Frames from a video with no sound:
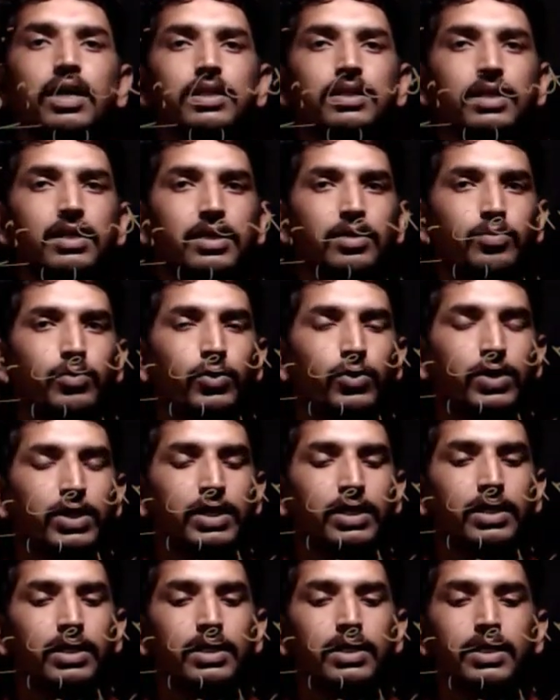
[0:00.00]
from the
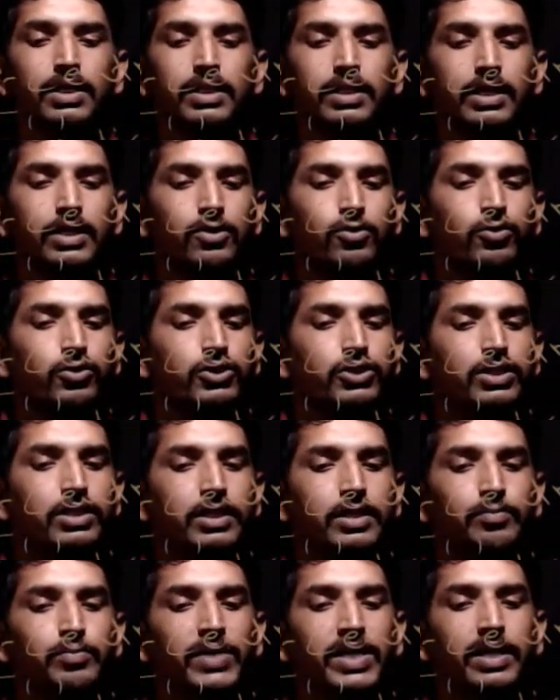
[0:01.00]
record and the
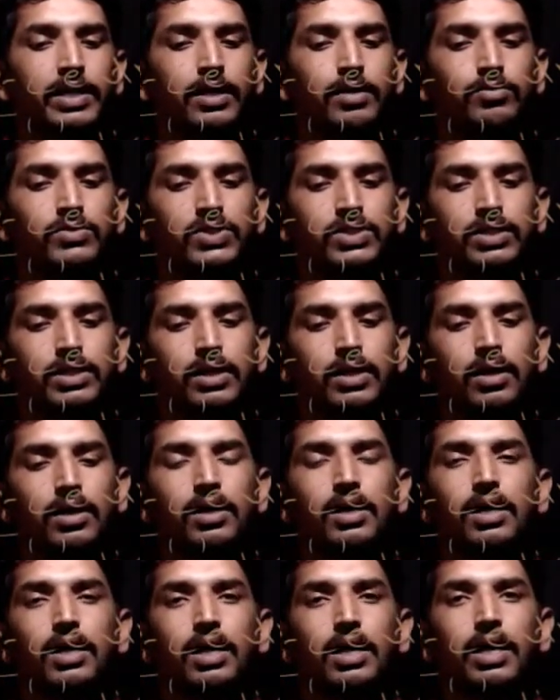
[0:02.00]
reporting. That question
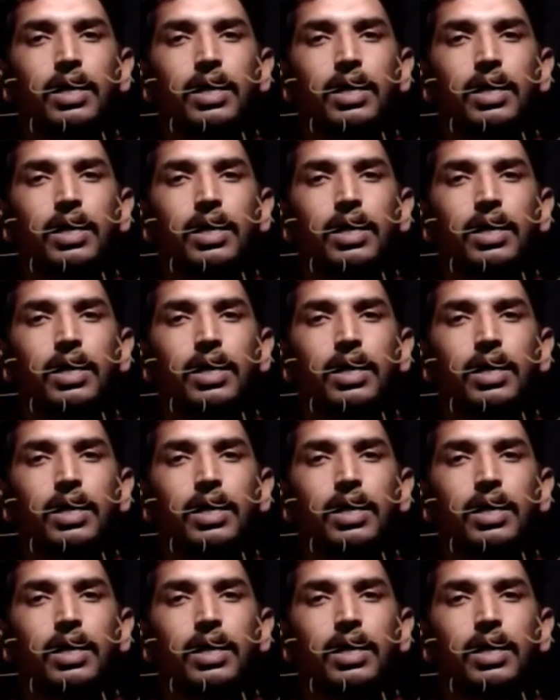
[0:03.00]
may